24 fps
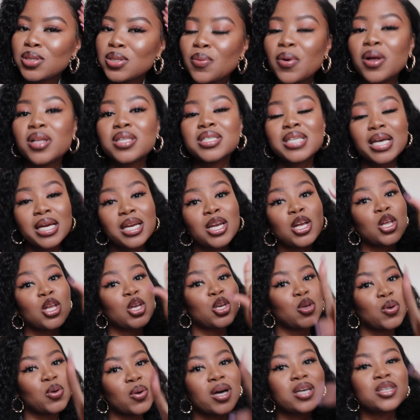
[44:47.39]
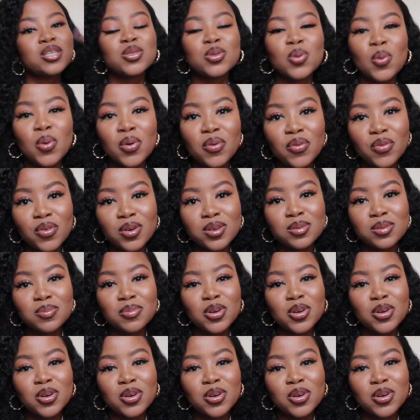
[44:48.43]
Well, technically you guys saw it first,